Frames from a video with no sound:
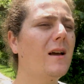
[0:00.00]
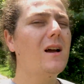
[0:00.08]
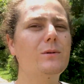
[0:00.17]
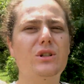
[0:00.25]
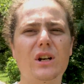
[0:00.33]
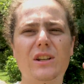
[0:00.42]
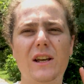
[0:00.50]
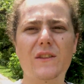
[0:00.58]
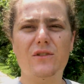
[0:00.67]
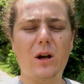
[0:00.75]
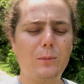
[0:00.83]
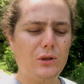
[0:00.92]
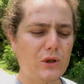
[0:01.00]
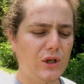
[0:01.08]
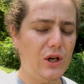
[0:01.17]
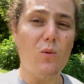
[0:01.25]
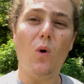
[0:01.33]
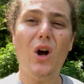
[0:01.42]
Just gonna take this
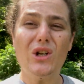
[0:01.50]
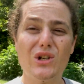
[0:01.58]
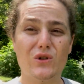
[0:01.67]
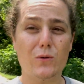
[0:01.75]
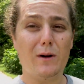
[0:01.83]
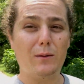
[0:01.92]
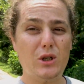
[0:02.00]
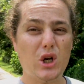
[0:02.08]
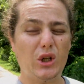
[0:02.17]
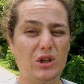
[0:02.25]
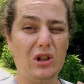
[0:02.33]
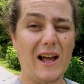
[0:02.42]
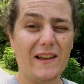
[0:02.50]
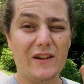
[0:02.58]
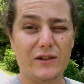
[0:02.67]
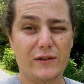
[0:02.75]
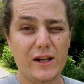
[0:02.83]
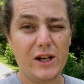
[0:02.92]
opportunity, one, just to remind y'all to like
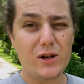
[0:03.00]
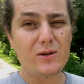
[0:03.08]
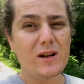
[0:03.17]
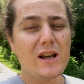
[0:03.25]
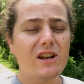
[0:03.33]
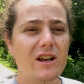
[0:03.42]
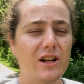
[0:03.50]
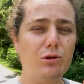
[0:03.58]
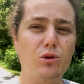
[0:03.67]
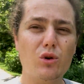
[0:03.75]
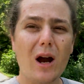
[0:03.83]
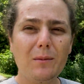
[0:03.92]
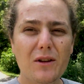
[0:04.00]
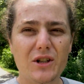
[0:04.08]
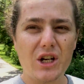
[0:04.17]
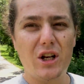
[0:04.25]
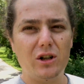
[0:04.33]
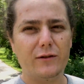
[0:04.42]
this video and subscribe to the
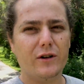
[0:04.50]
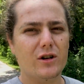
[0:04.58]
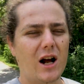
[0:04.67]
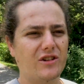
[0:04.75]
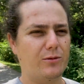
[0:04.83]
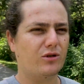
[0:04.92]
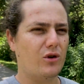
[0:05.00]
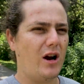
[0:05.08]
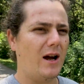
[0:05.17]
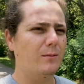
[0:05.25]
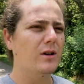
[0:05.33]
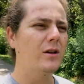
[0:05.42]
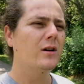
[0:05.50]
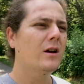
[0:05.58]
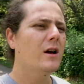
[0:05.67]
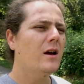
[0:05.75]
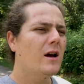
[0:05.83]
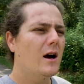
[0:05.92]
channel if you're not subscribed.
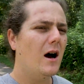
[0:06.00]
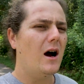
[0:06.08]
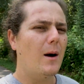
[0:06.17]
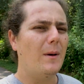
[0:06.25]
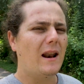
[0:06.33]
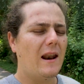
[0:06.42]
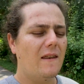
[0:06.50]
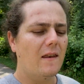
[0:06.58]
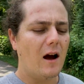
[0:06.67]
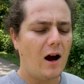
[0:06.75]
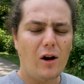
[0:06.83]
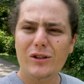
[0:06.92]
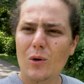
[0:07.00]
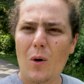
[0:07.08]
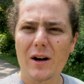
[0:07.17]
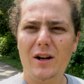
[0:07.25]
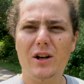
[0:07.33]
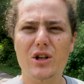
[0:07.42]
And then I also
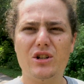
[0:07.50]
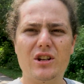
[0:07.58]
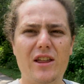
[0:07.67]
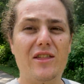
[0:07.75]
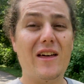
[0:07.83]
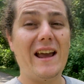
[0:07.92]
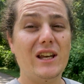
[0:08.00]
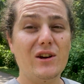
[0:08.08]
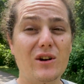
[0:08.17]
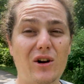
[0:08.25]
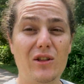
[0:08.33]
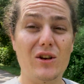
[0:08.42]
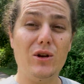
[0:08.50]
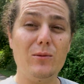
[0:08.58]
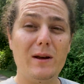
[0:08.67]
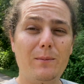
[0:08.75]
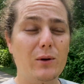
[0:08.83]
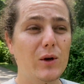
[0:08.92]
wanted to just say thank you to all the new
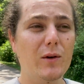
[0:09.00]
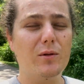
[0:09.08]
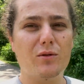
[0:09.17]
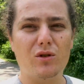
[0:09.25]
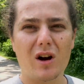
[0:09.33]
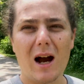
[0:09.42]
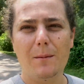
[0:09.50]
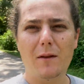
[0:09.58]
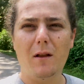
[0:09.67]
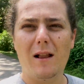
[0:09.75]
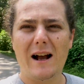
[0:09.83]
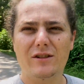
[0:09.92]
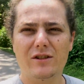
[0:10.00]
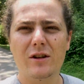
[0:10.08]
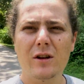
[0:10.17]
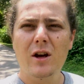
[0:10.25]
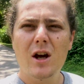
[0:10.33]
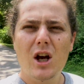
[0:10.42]
people who have subscribed in the last
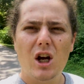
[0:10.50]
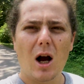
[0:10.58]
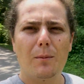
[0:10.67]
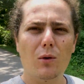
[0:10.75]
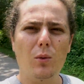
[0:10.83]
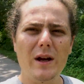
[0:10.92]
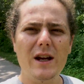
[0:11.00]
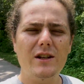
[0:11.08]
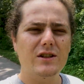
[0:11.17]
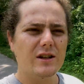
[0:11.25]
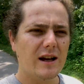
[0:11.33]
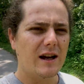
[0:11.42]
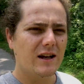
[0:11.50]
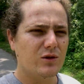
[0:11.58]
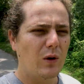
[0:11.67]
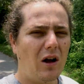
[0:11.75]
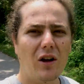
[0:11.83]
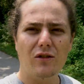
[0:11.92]
couple weeks, as
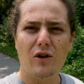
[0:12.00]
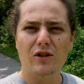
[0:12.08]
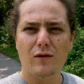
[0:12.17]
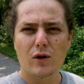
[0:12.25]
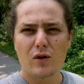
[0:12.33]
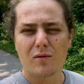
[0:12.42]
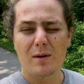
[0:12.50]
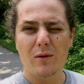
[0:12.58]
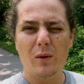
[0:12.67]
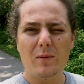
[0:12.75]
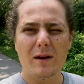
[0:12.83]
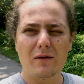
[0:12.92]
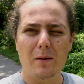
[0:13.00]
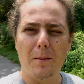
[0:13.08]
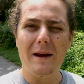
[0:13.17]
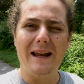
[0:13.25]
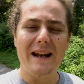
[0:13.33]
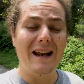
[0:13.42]
well as those of you who've been with me from the
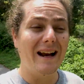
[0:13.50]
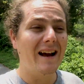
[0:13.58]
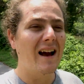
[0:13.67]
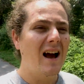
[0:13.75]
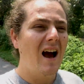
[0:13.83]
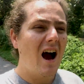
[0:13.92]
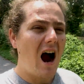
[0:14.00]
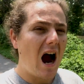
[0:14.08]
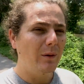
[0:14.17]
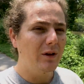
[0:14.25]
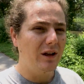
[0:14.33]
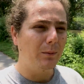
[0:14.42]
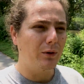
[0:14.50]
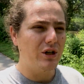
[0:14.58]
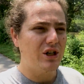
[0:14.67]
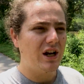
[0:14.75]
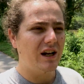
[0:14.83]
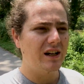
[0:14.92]
beginning. I really
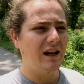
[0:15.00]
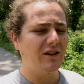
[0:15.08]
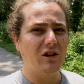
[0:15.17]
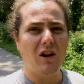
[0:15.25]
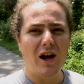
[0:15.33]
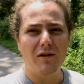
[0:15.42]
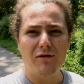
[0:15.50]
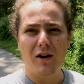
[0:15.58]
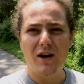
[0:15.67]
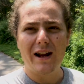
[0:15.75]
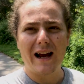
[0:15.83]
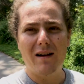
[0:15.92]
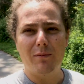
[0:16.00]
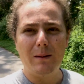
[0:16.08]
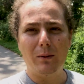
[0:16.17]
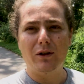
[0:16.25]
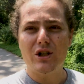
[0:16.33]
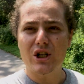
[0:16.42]
appreciate it. It's a lot of fun to have
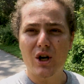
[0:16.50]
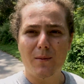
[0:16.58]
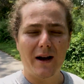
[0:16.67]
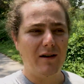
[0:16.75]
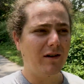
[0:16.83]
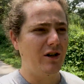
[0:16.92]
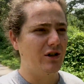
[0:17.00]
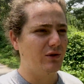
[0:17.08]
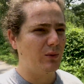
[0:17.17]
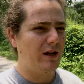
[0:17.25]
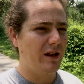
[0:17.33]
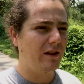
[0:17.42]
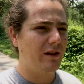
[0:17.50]
people to share my adventures with.